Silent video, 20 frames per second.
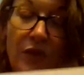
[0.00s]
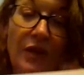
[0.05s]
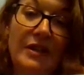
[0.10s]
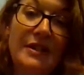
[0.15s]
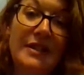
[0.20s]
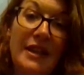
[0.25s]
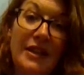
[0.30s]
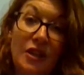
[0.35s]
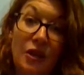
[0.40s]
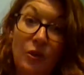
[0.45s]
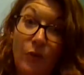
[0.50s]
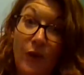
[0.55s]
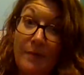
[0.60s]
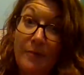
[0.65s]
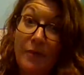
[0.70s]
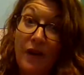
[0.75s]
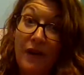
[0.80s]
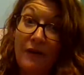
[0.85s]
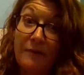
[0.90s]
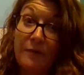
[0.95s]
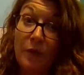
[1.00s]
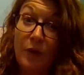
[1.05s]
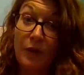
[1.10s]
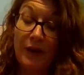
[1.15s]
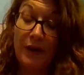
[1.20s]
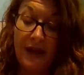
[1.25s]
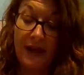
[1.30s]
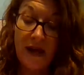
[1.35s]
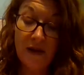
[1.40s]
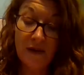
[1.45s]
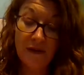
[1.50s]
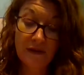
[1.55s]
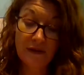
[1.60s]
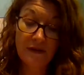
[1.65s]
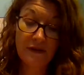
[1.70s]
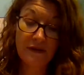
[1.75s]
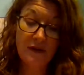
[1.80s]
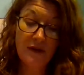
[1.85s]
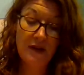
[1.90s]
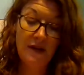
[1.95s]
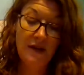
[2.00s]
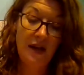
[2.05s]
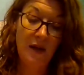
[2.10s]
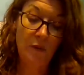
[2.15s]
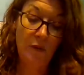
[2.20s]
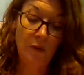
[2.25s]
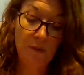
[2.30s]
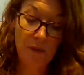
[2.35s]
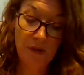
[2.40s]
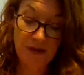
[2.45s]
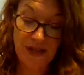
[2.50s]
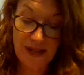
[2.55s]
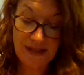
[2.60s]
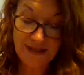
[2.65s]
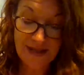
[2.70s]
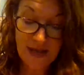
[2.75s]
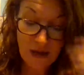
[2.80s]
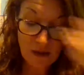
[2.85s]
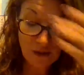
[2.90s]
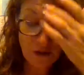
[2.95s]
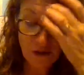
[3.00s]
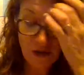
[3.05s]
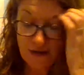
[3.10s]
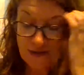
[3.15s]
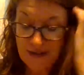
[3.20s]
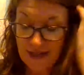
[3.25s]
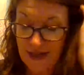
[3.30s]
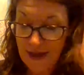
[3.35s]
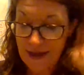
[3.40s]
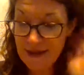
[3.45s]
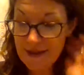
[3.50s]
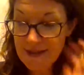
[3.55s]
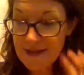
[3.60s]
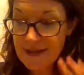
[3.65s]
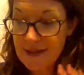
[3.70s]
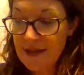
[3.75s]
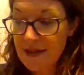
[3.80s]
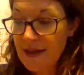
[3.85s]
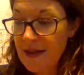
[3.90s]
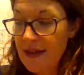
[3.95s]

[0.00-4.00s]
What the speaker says: can take your wipe-off board out, and we'll put that down on our desk.